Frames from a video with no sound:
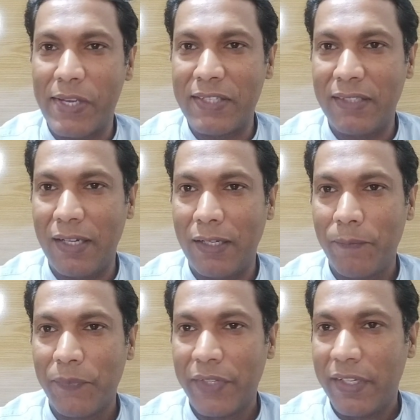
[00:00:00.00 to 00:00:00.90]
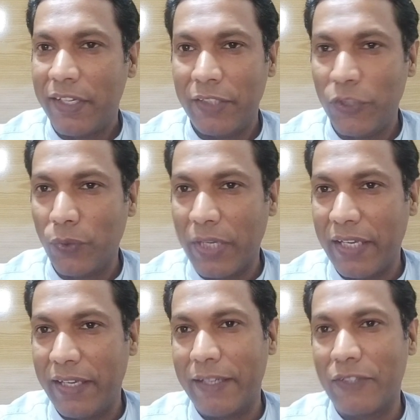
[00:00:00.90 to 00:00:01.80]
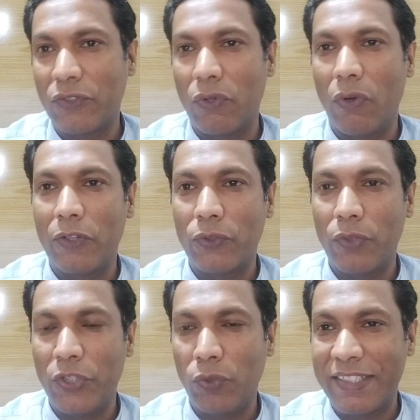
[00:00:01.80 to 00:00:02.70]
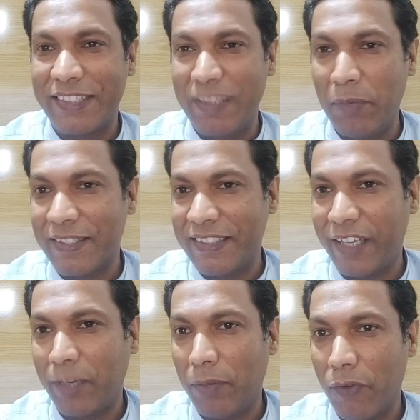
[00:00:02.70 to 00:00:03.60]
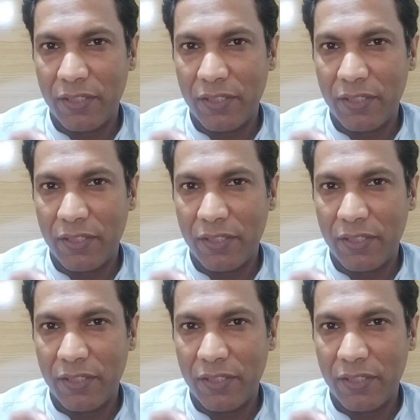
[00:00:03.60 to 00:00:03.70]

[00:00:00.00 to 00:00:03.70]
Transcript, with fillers: president. The UK has also issued a similar statement.